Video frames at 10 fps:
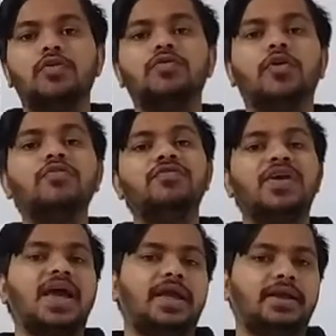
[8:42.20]
for
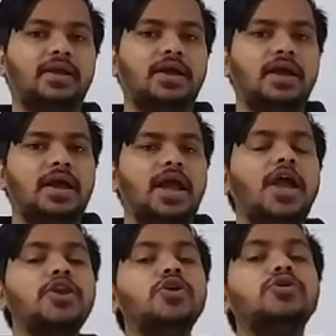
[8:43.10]
flying,
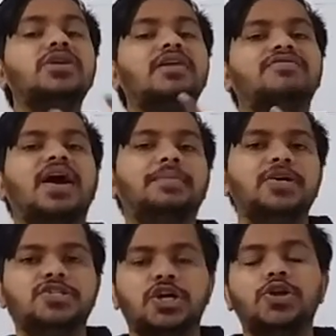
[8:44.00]
and due to that
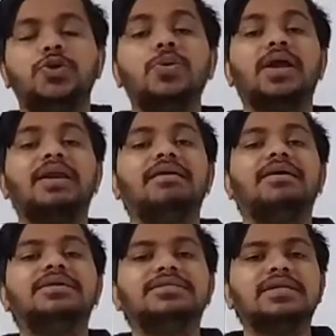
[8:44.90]
vibration you can
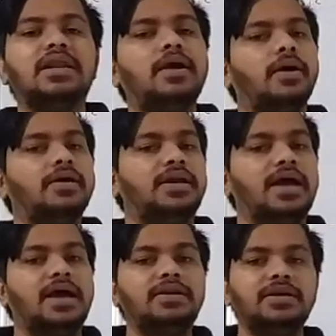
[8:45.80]
easily hear
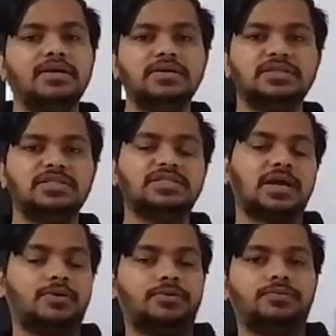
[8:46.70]
that
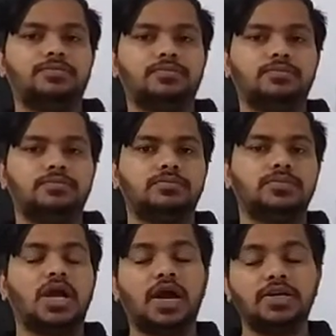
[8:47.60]
sound.
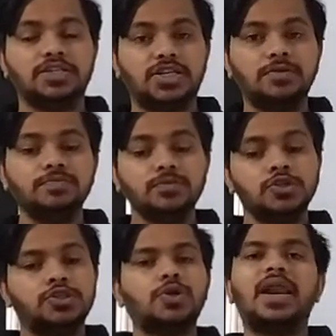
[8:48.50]
Understand?
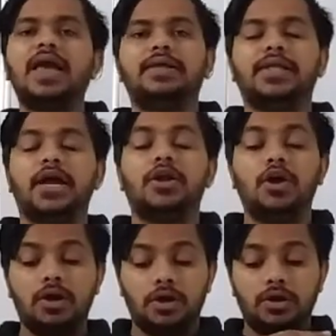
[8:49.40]
So like that,
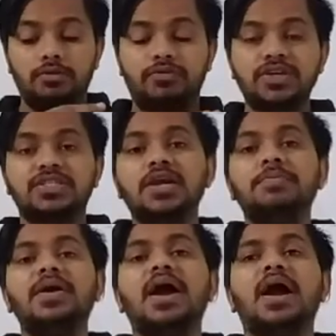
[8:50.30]

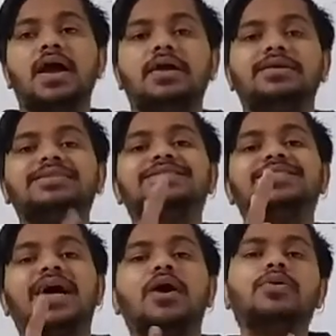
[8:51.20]
reason behind that
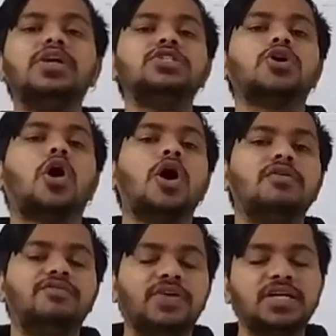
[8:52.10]
sound is
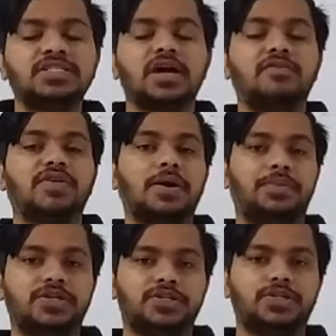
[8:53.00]
always a
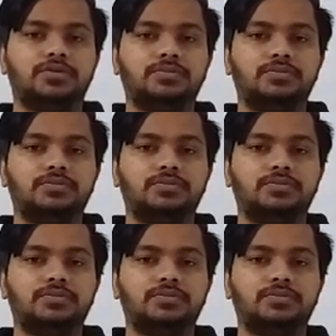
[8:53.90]
vibration.